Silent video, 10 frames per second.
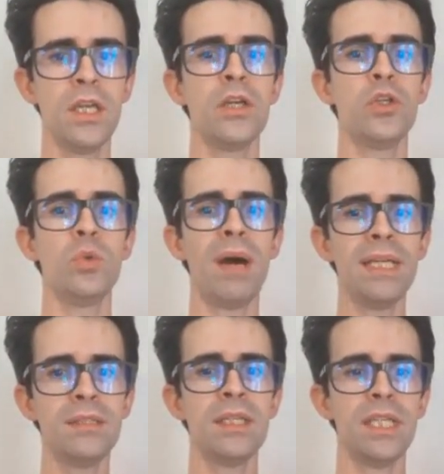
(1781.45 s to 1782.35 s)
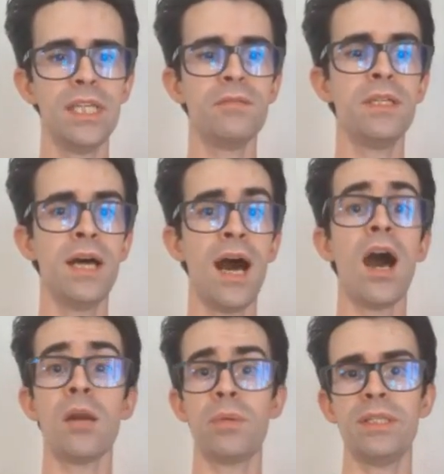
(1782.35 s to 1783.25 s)
you might even
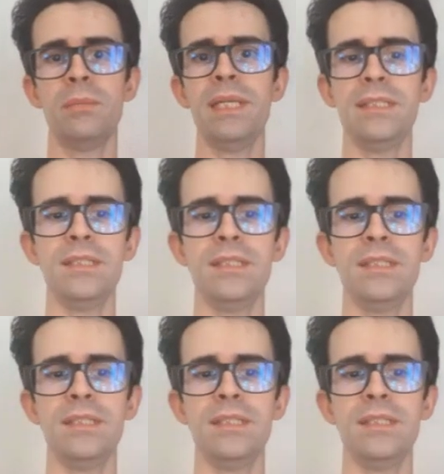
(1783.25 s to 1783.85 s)
harm readability.